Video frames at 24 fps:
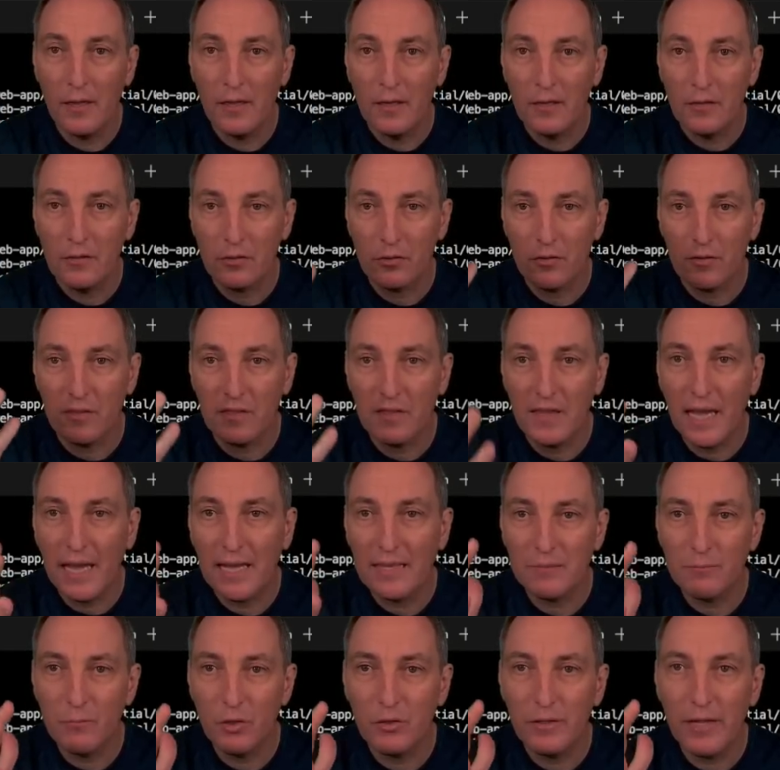So
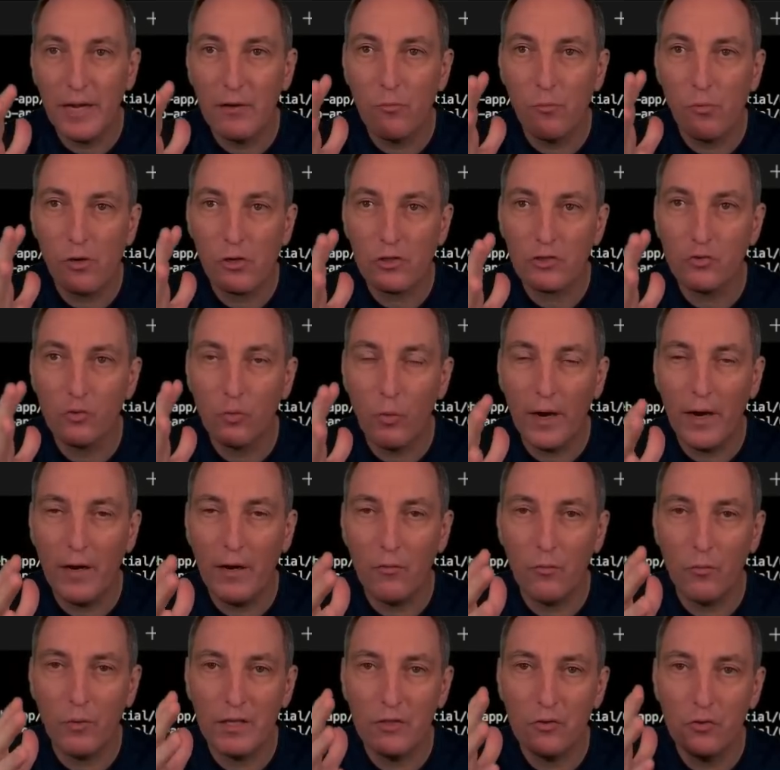that model works well
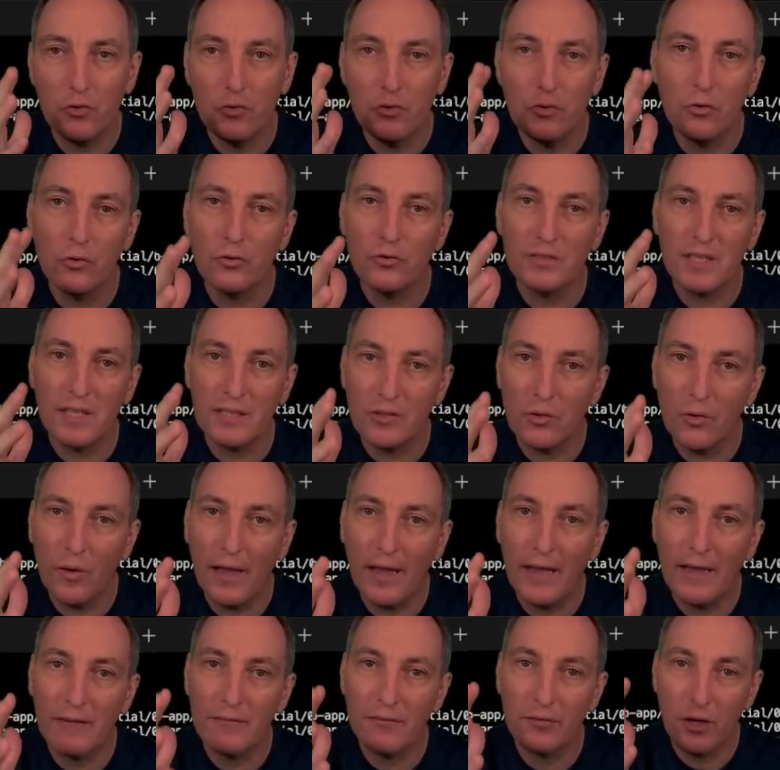when you know that you
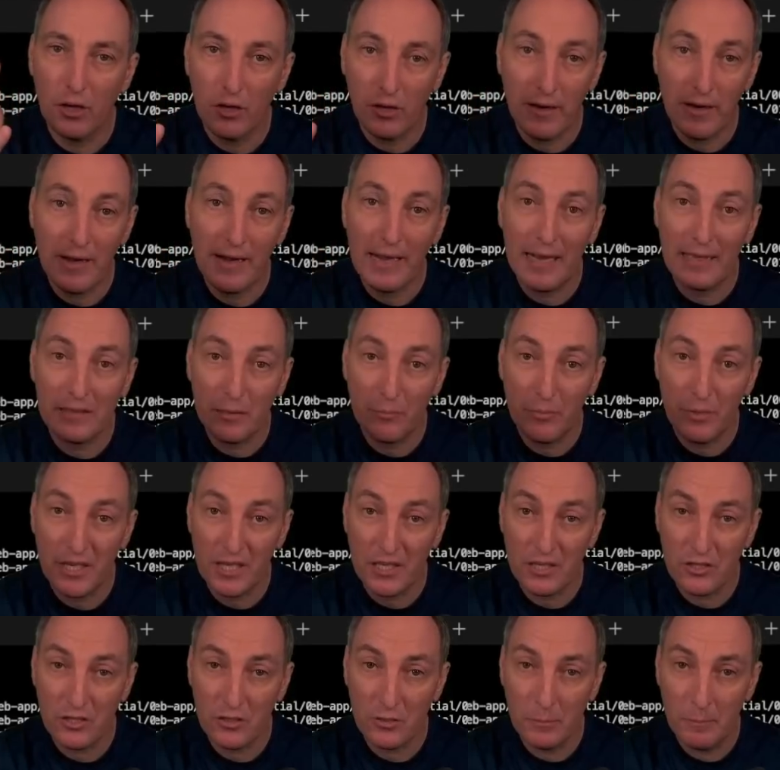have a cloud
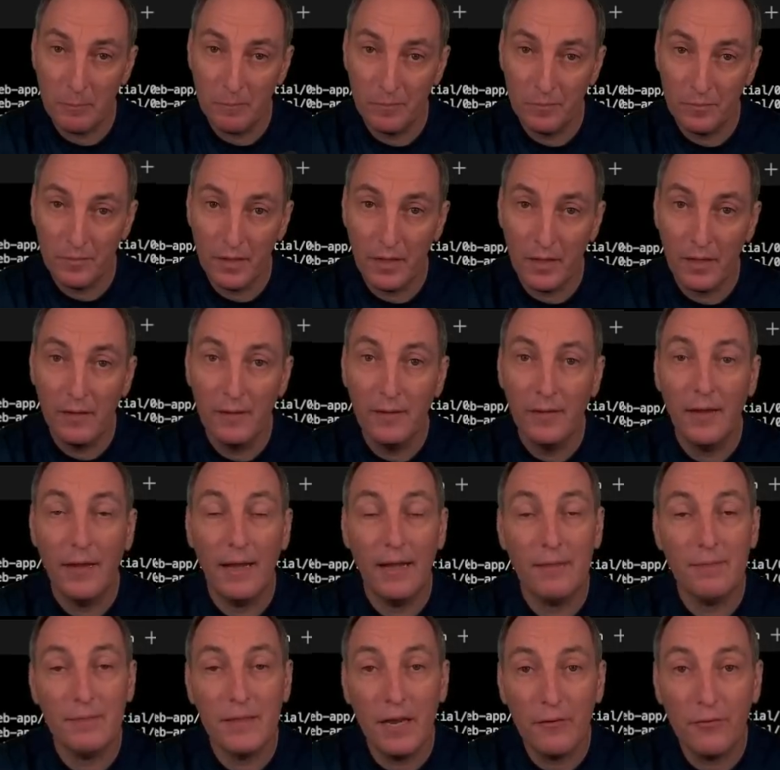application,
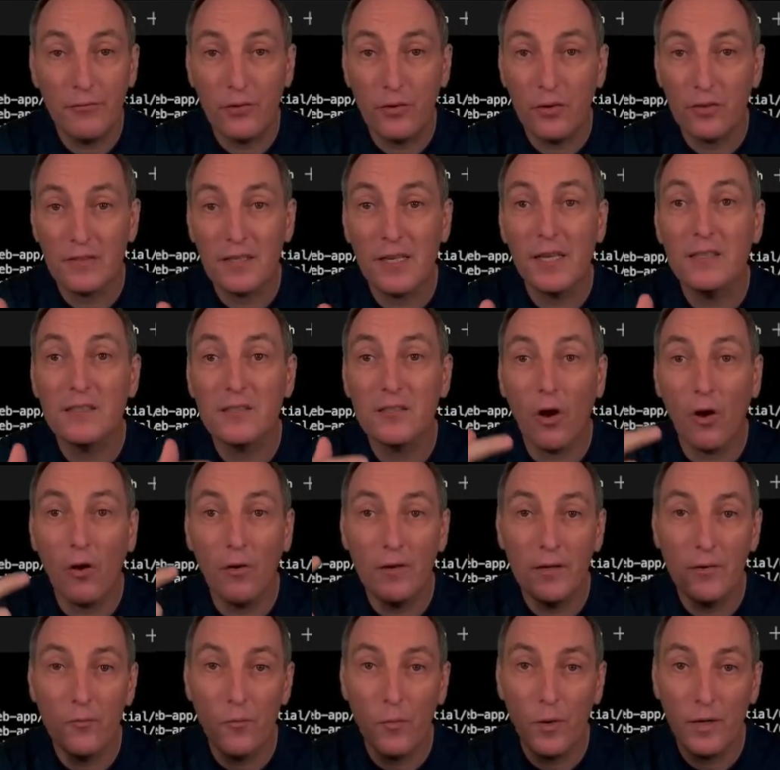and therefore there is
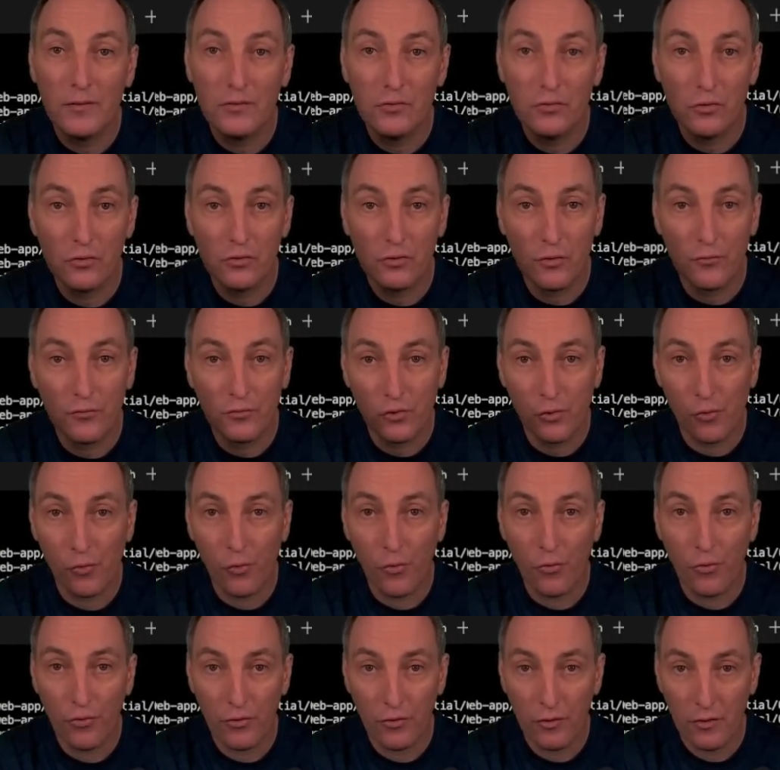only one source of
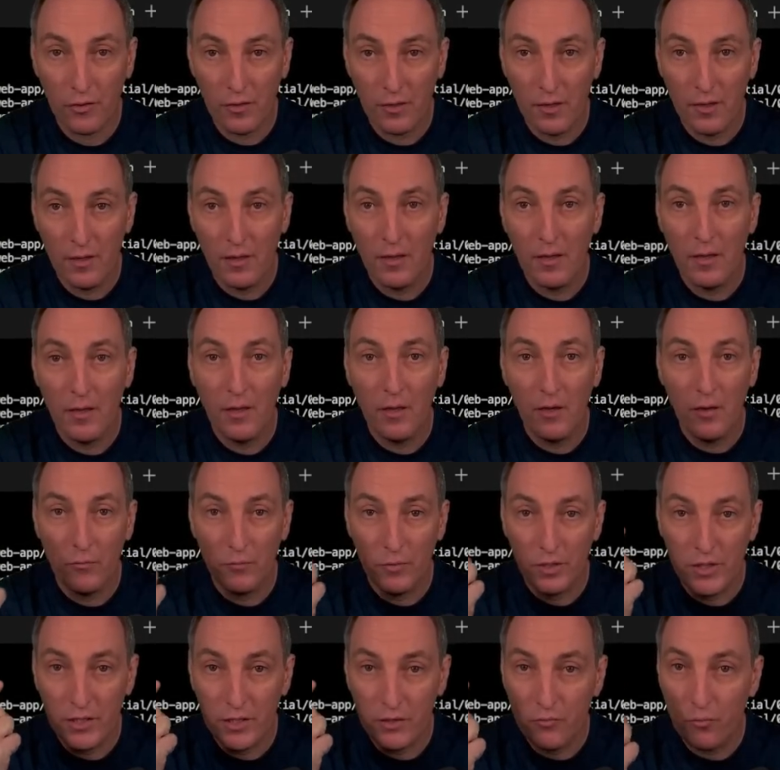truth,
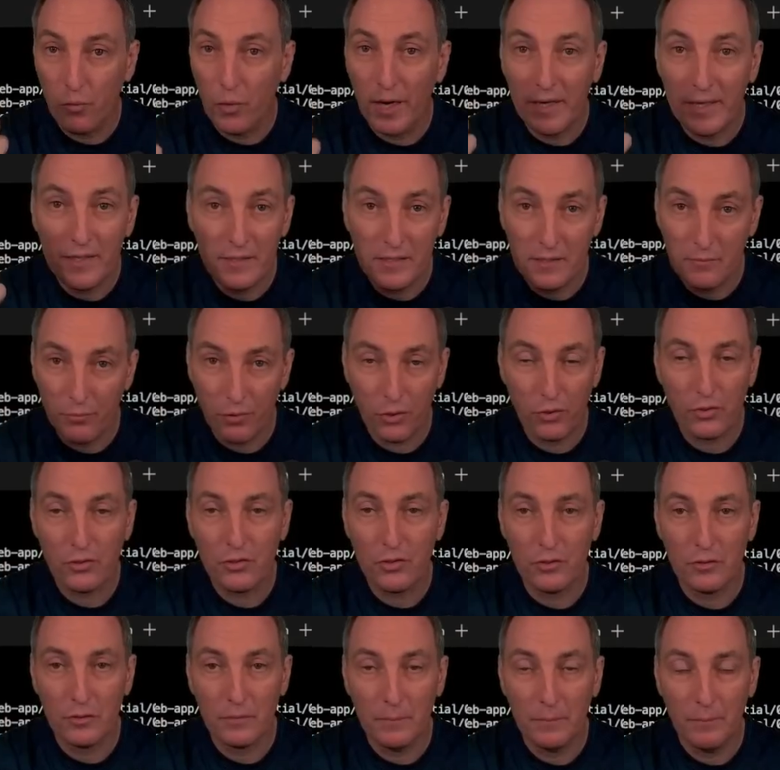which is what is in
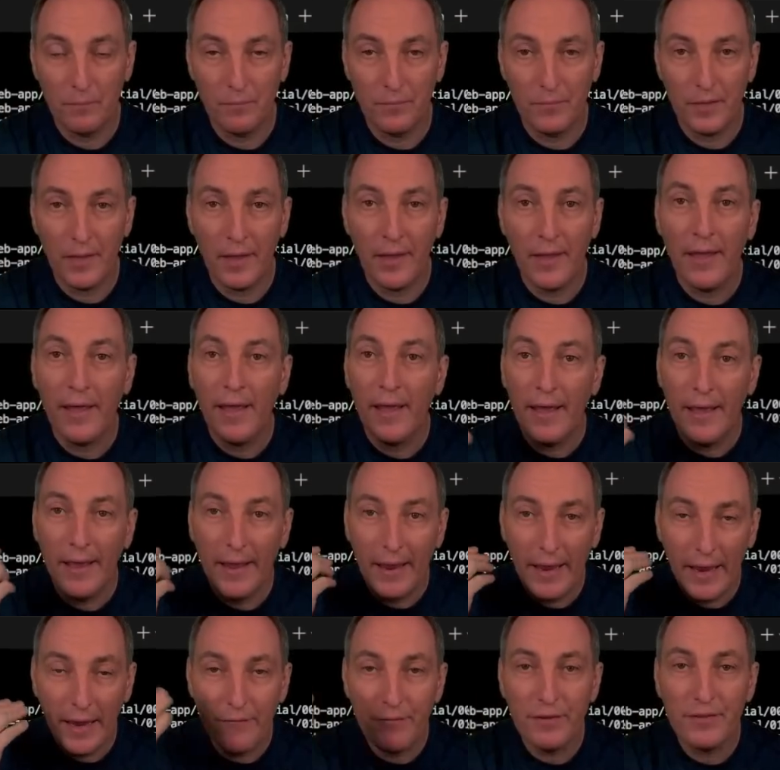production.
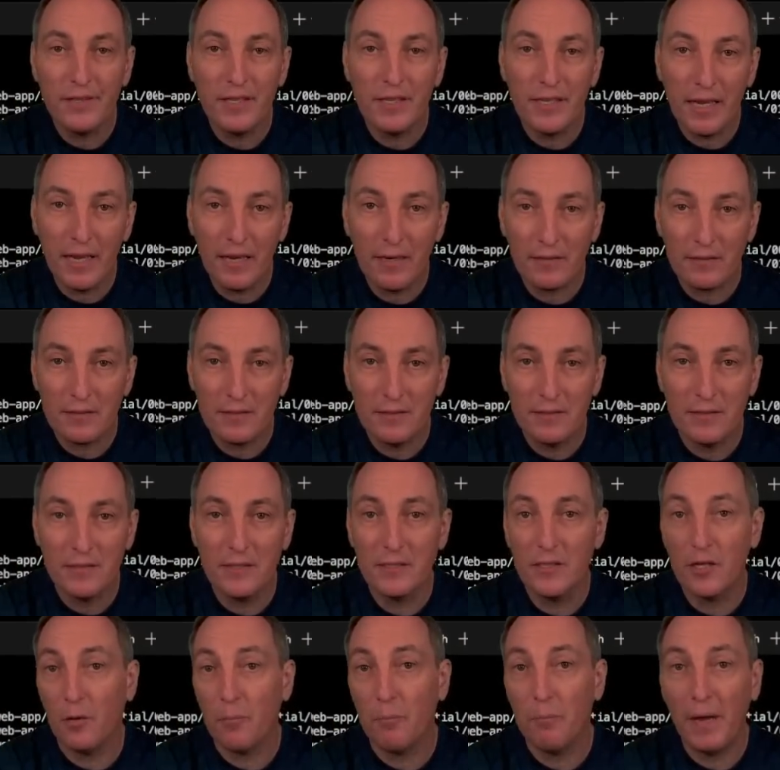Everything else is
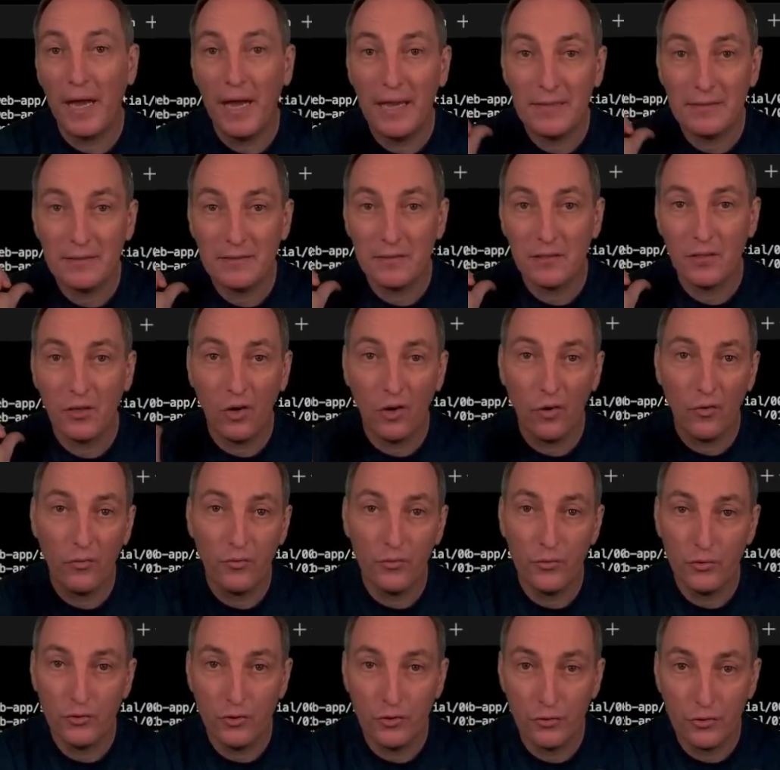either past or
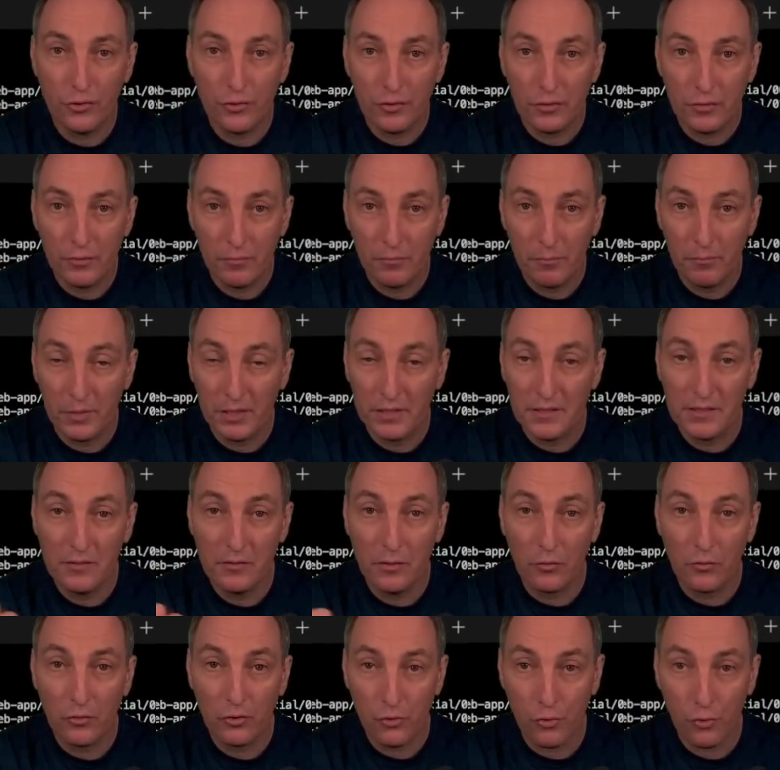future, but it's
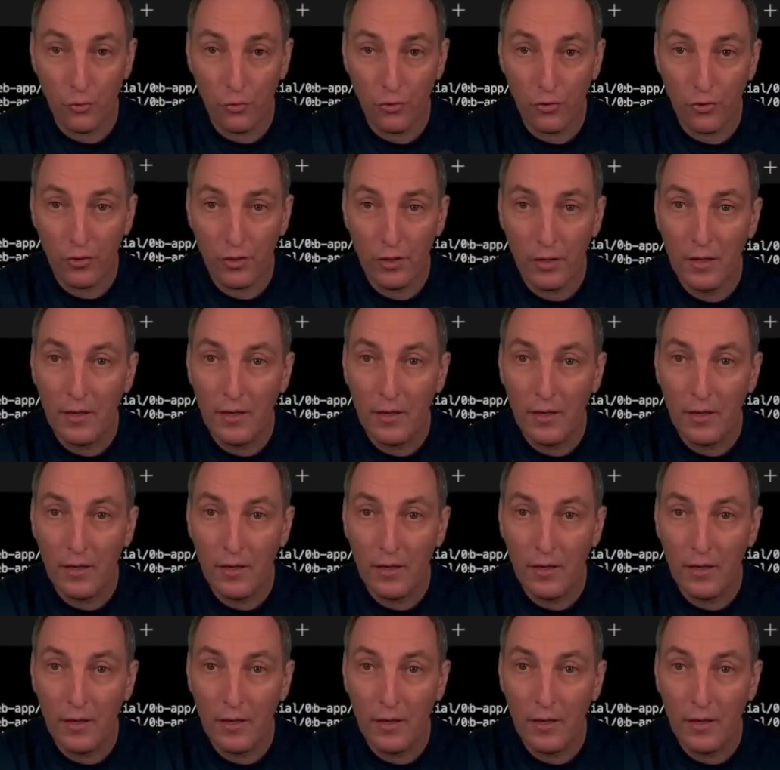not truth.